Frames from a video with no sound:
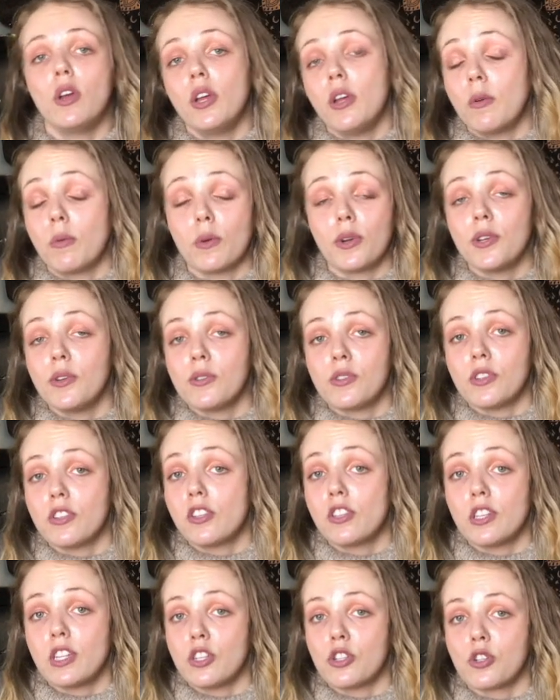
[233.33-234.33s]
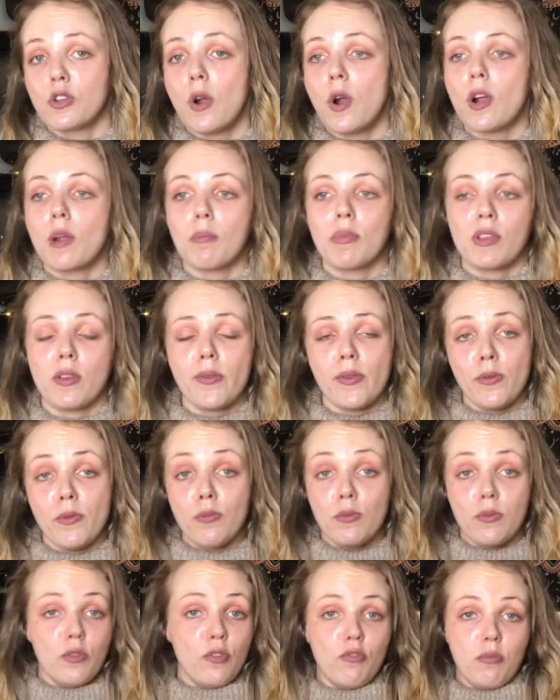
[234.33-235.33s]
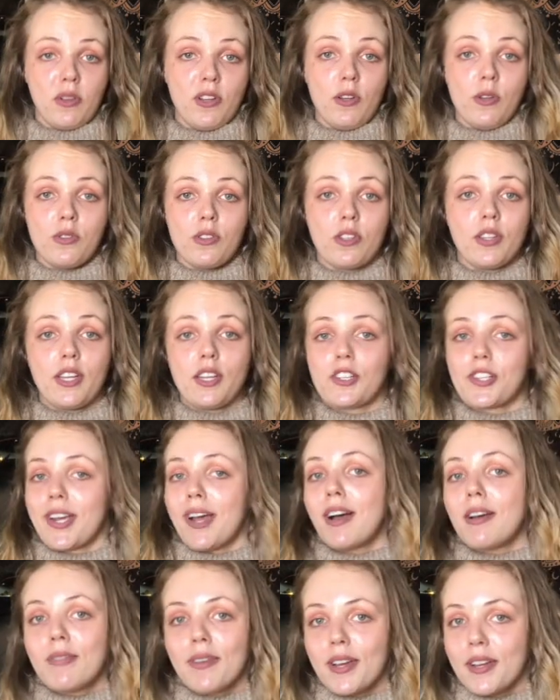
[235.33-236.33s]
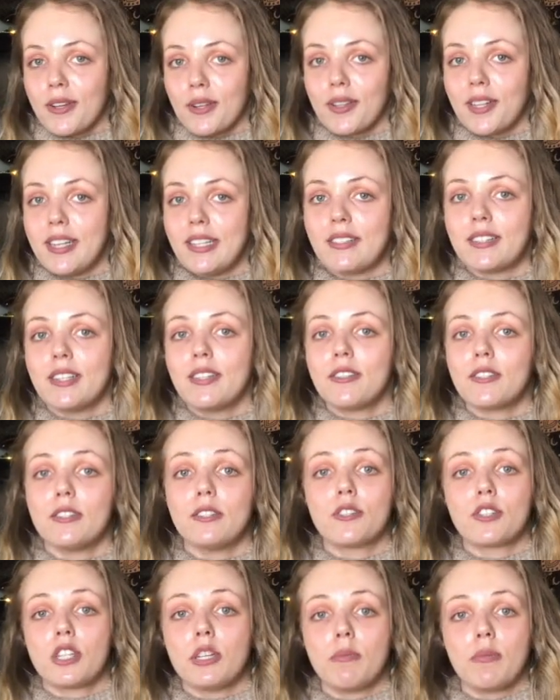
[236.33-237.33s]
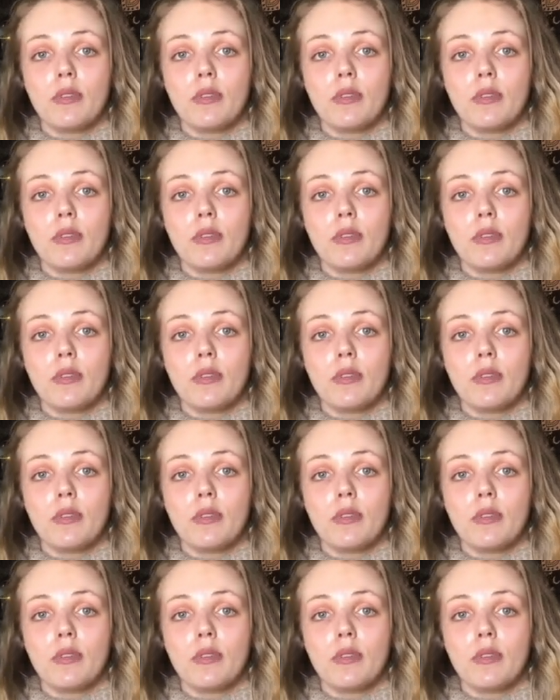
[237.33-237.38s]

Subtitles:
we're using C#, but you've been using like Java at your last internship,